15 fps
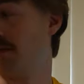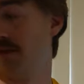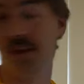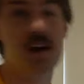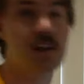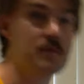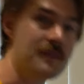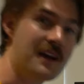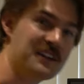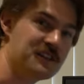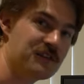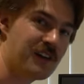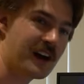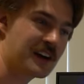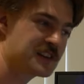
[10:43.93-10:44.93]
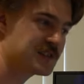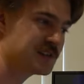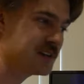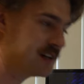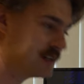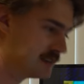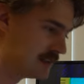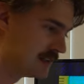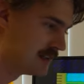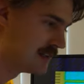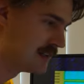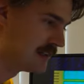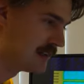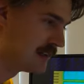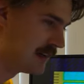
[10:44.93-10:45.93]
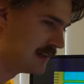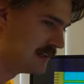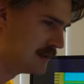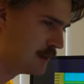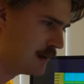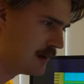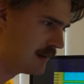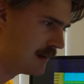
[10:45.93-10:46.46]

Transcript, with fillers: the other manufacturer anywhere.